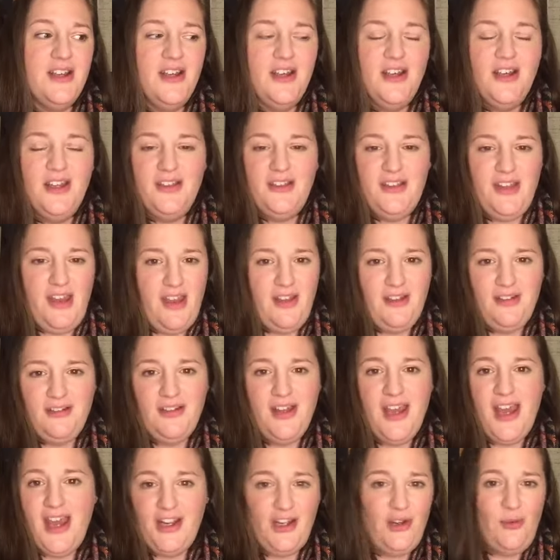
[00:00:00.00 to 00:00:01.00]
then
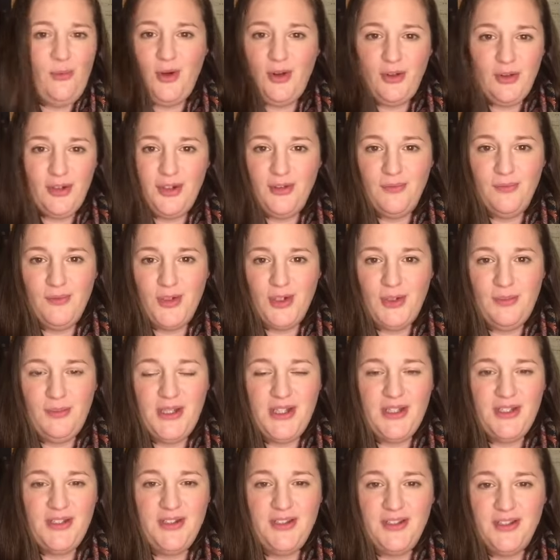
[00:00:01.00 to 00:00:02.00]
anyone can run a
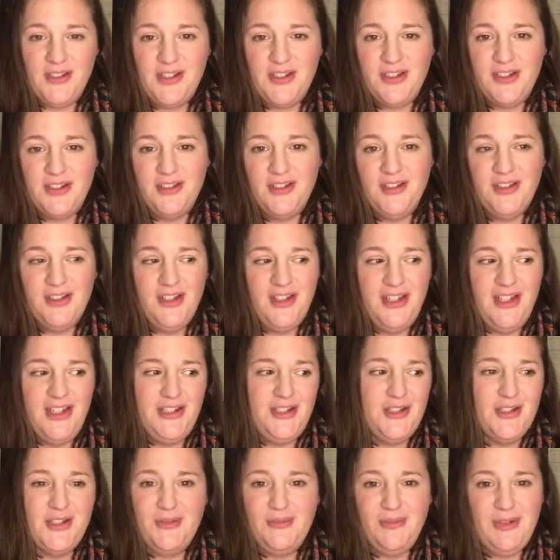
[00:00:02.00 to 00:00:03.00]
business. It
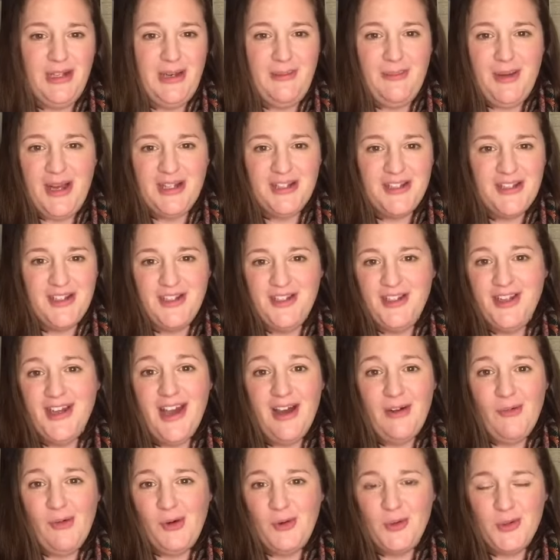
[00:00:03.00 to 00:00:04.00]
doesn't really matter
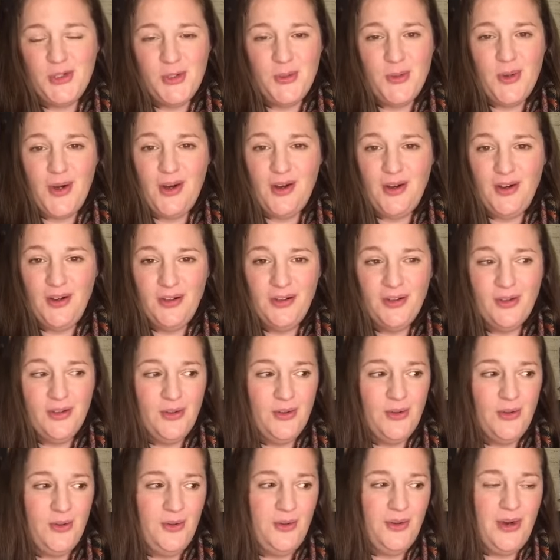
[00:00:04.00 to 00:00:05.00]
how old you are
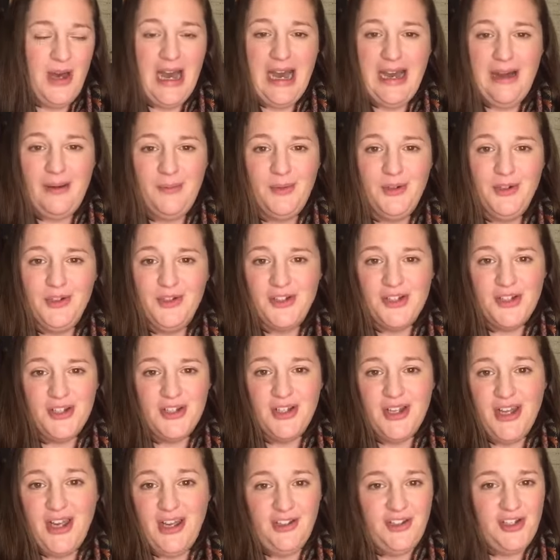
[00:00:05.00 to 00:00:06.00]
or how much
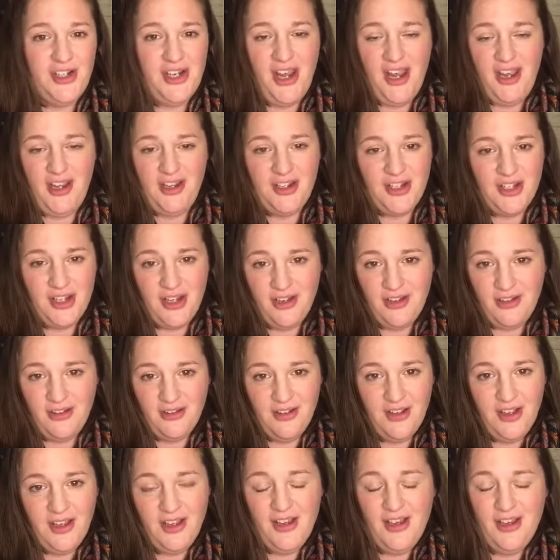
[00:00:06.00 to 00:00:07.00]
education
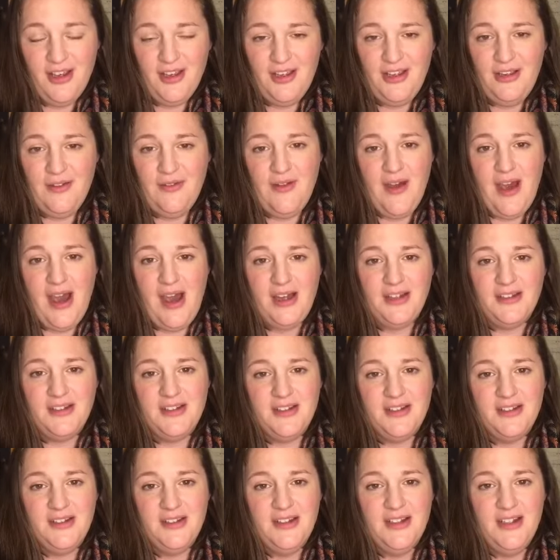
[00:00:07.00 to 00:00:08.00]
you've had.
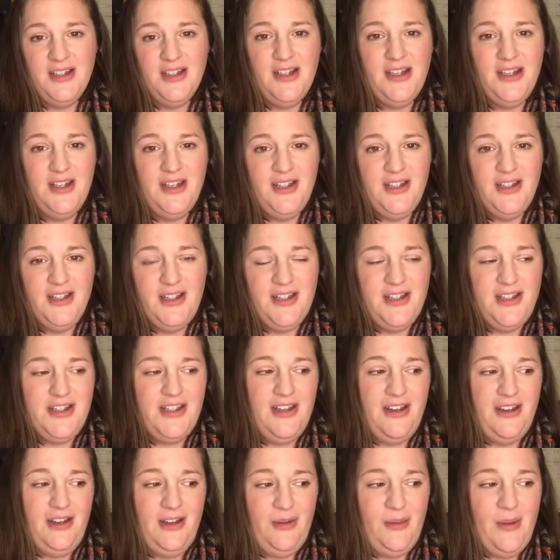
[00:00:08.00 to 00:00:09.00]
So,
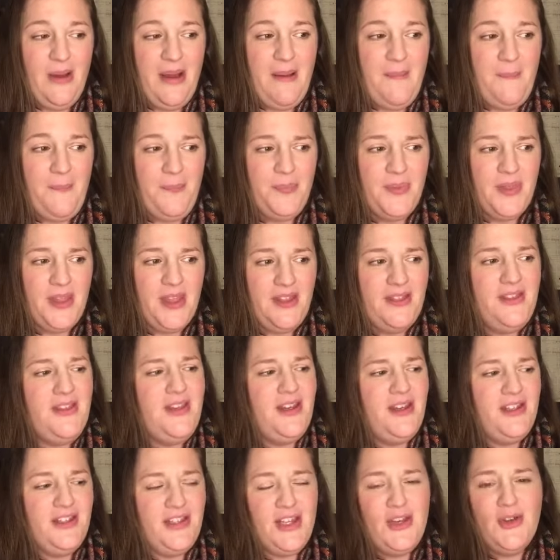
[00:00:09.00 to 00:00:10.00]
um, and
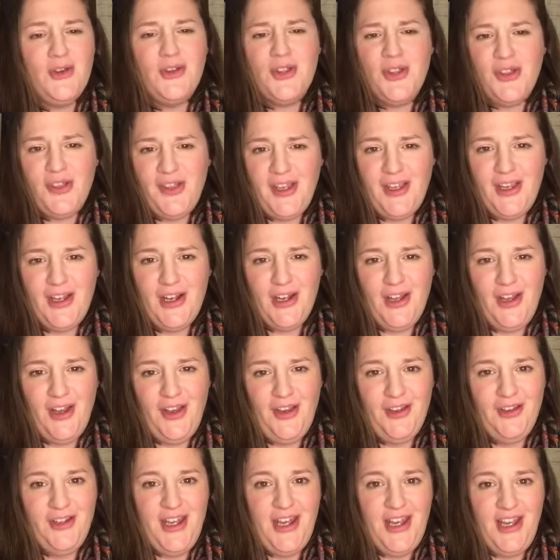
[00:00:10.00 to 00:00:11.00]
the other thing you
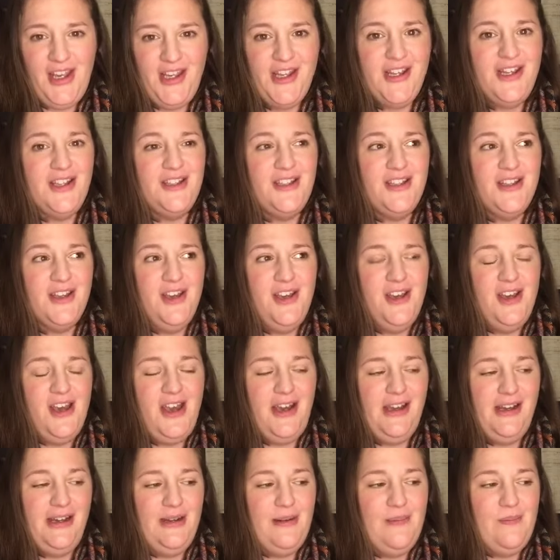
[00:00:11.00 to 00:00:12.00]
learn is,
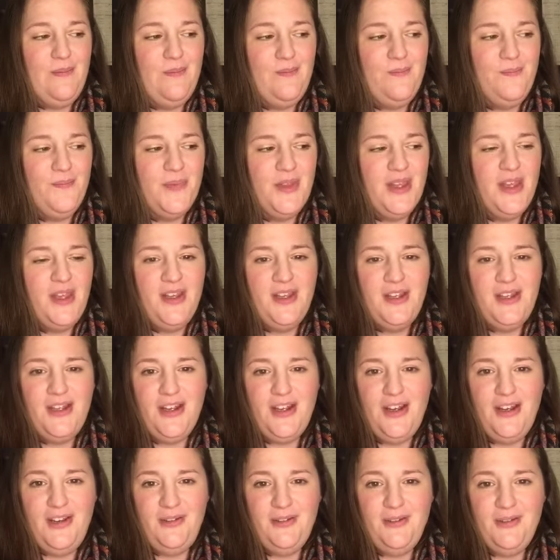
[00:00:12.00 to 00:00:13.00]
um, you
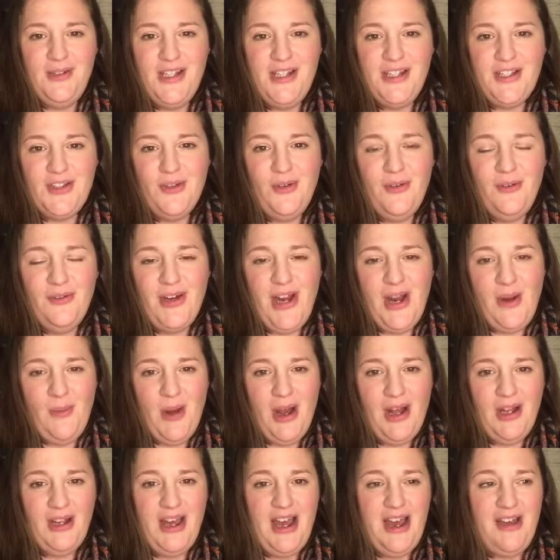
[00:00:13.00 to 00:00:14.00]
know, it's all very
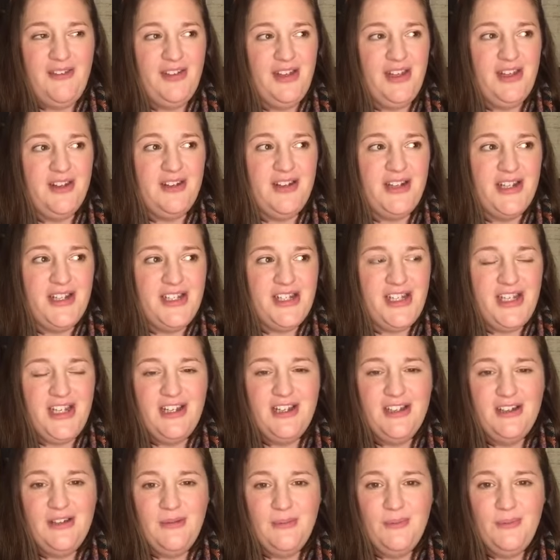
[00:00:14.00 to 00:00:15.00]
well having an
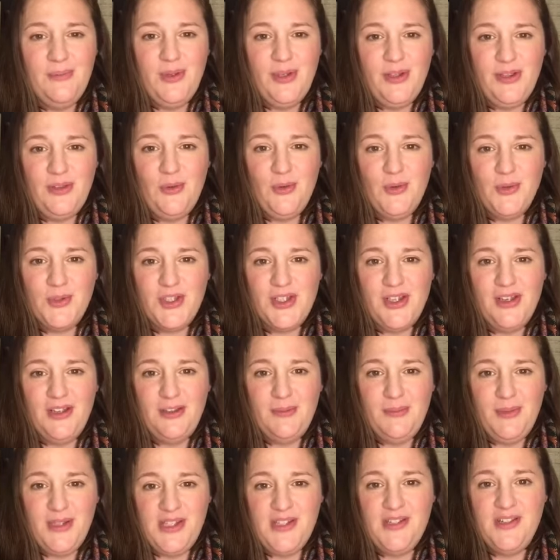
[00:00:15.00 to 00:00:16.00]
idea, but also the
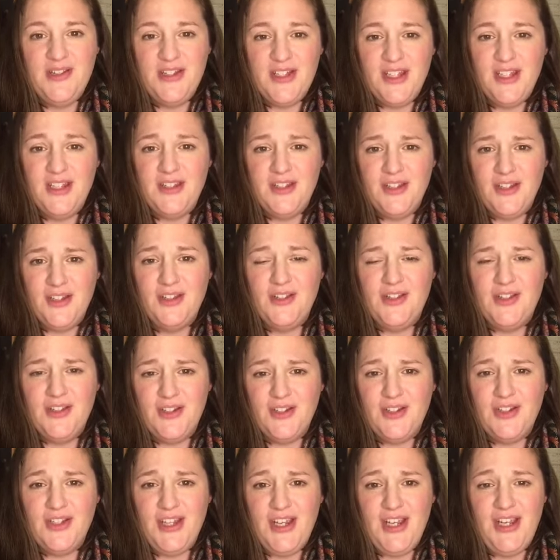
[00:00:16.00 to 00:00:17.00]
businesses that
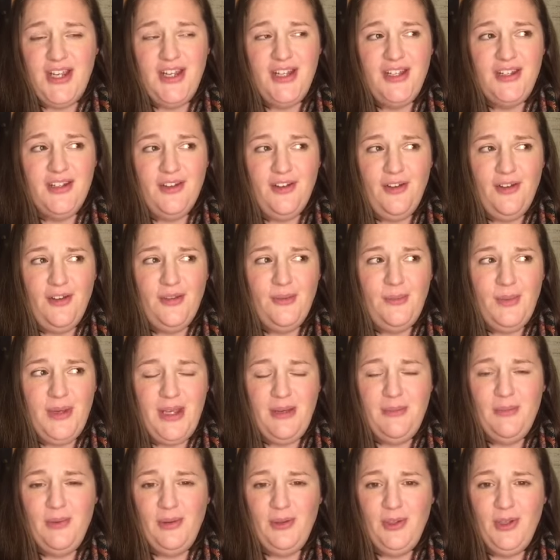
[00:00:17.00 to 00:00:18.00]
succeed are the
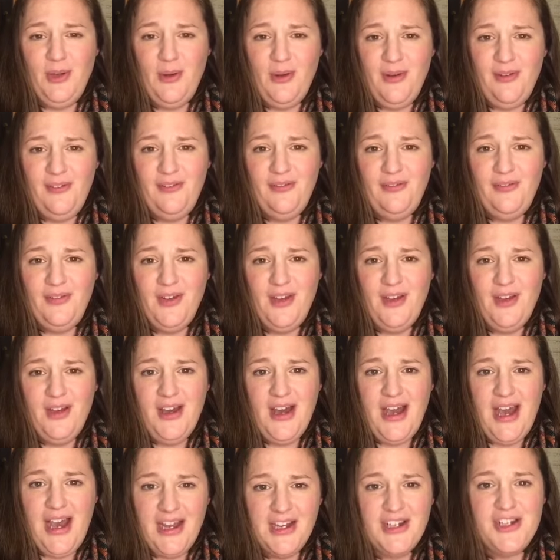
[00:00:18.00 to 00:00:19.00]
people who have
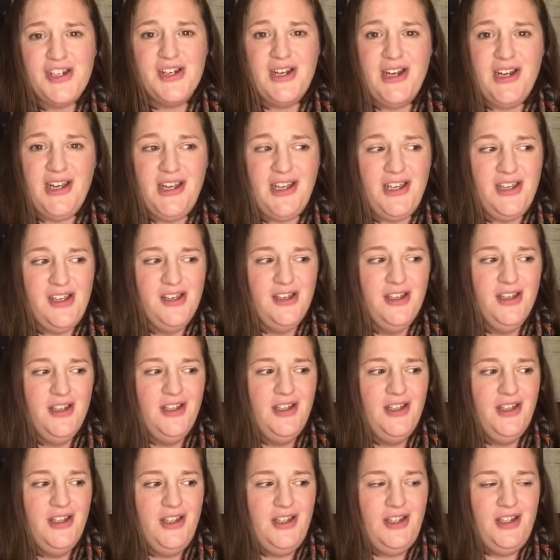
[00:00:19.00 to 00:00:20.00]
actually,
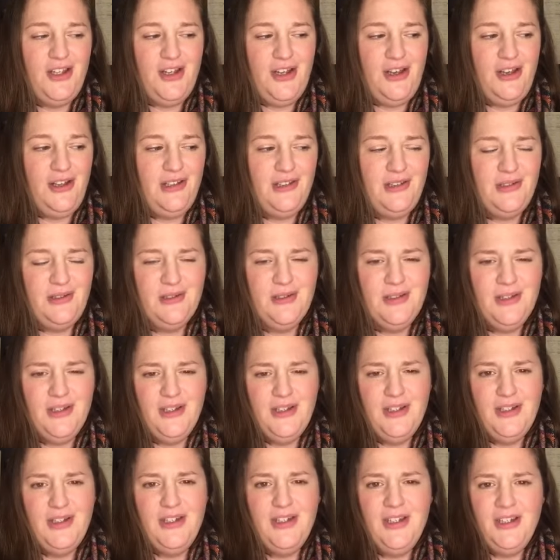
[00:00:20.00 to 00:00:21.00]
you know,
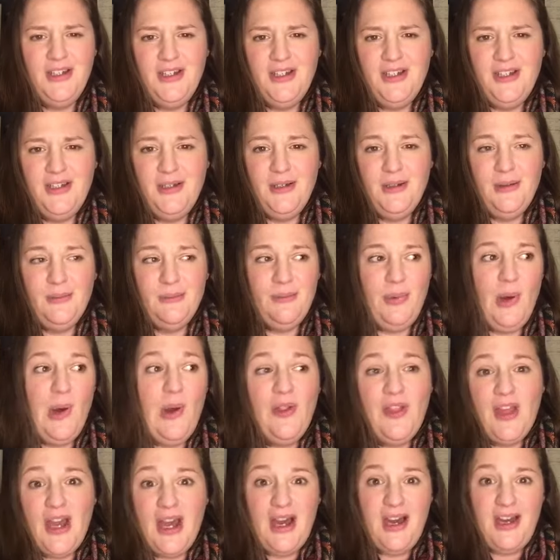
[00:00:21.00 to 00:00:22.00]
put
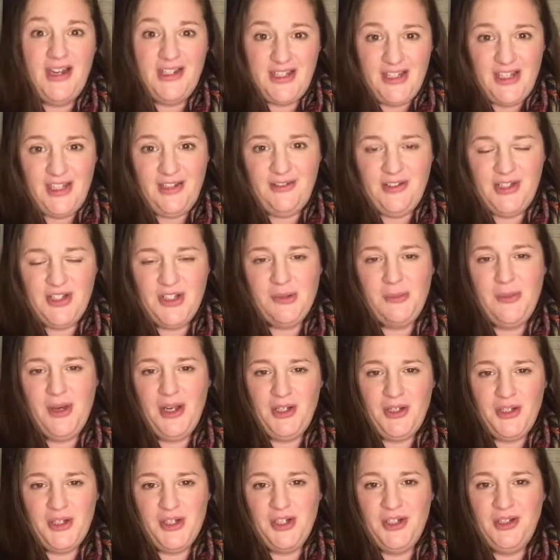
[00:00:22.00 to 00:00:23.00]
that idea into
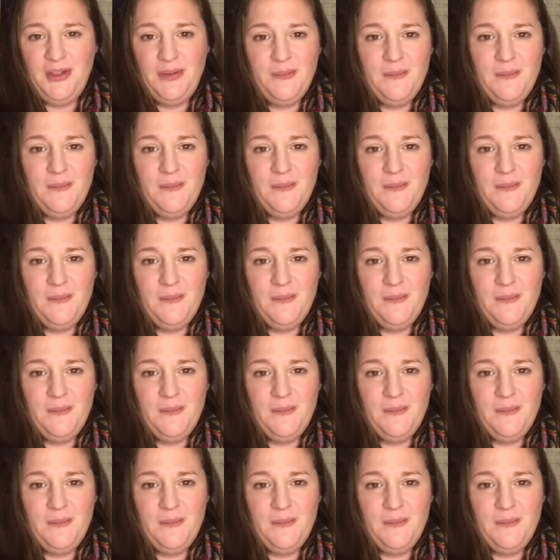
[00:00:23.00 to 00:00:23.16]
motion.